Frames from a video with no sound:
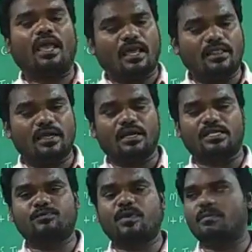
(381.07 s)
In that
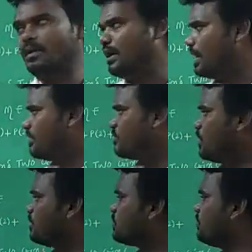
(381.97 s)
experiment, I am
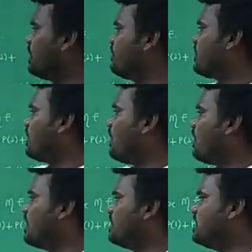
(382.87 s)
going to verify
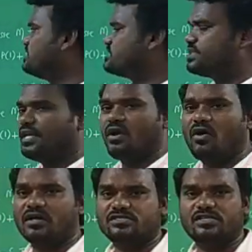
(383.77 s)
all these three
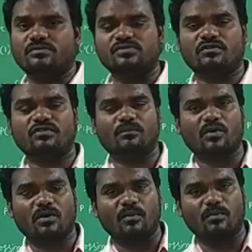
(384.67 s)
axioms of the
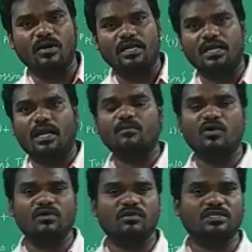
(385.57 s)
probability. I am
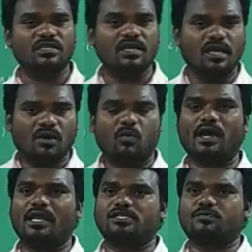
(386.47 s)
going with the
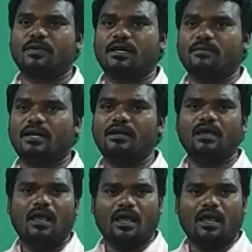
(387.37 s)
one experiment.